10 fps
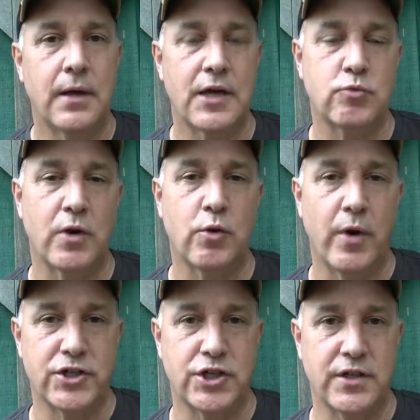Guys, one
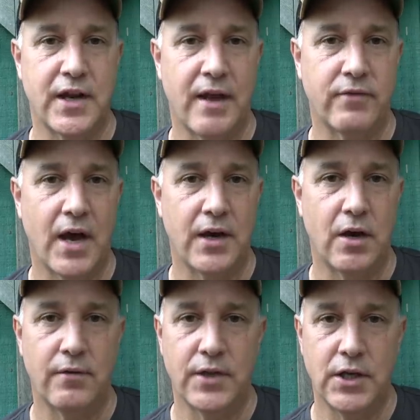question that I've
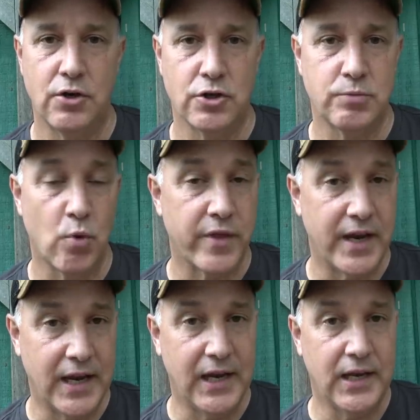gotten over the years more
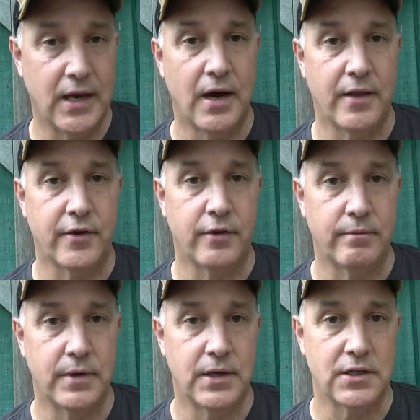than any other
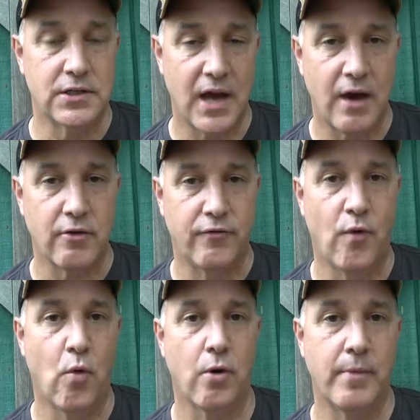is how to
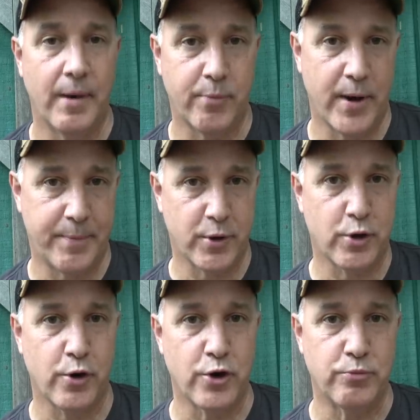form a prepper
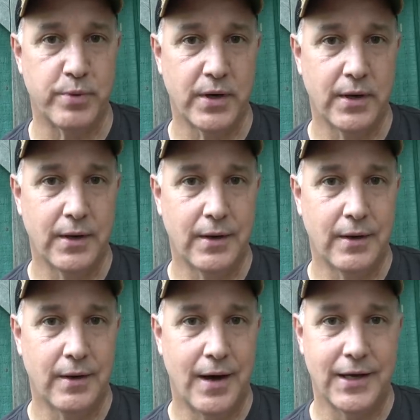group.
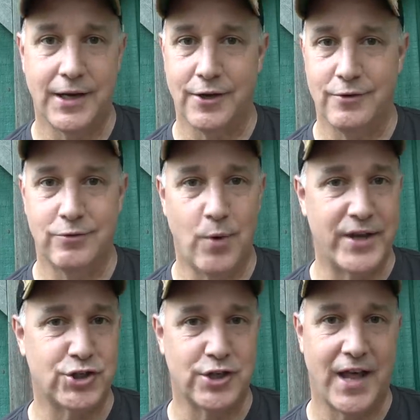I get a
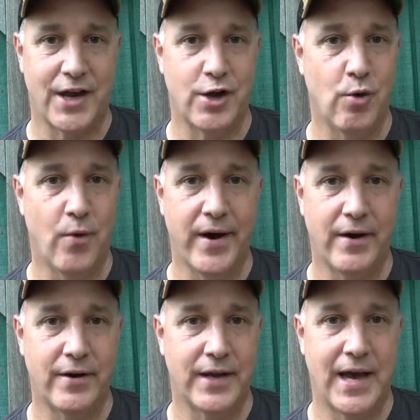question out of
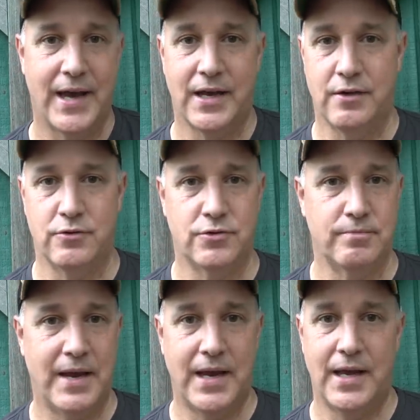nowhere and a guy goes,
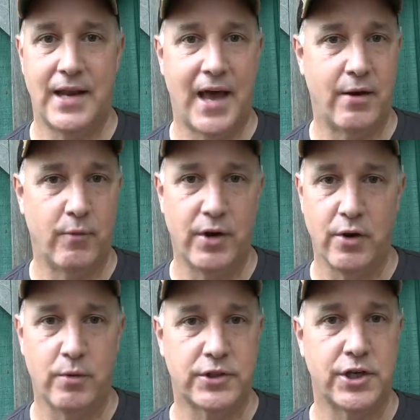man, we don't
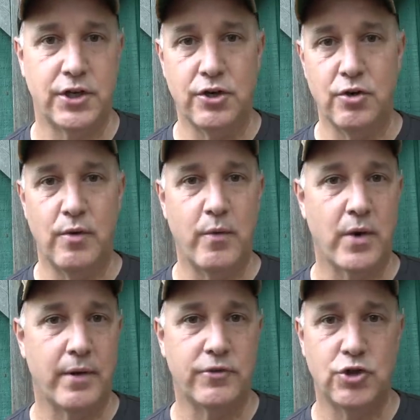know what to do. We
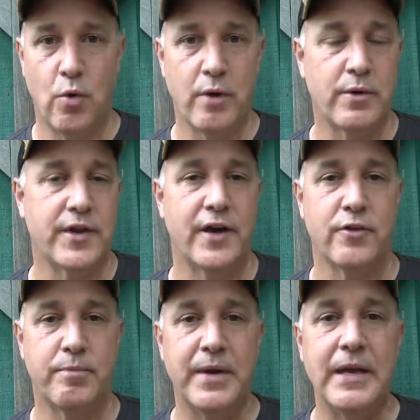want to join with
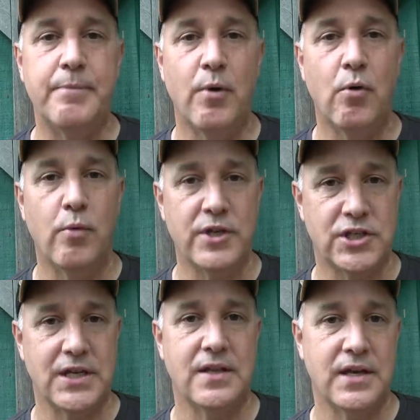other people. We
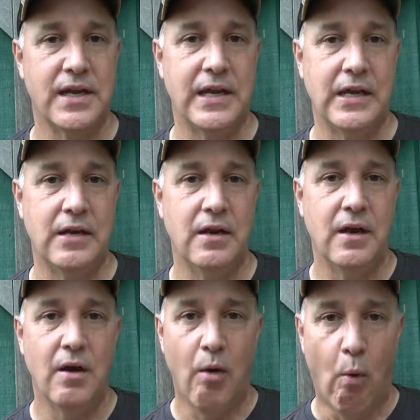see the need.
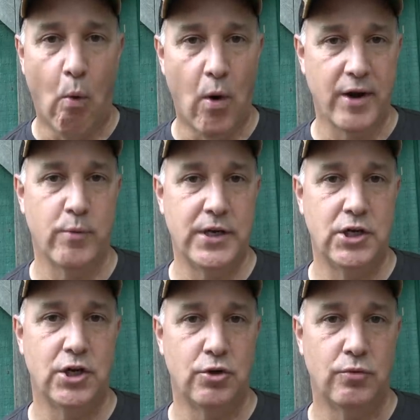What do we
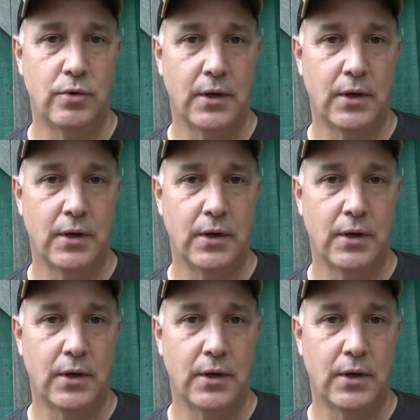do?